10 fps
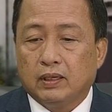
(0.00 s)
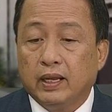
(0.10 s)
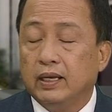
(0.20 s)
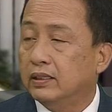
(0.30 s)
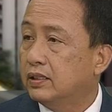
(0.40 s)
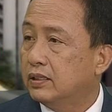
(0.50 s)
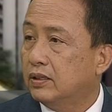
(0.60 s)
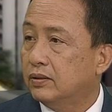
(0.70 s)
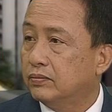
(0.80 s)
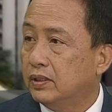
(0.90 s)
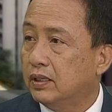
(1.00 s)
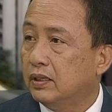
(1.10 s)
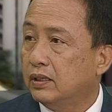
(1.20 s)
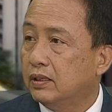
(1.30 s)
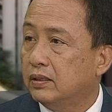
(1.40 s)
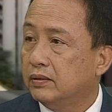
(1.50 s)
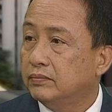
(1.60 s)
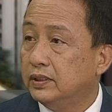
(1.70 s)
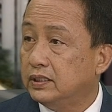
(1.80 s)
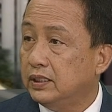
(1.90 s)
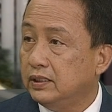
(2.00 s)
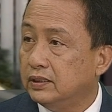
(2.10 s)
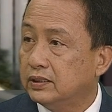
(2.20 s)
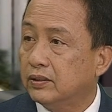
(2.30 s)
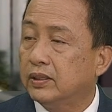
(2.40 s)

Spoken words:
length of the disease.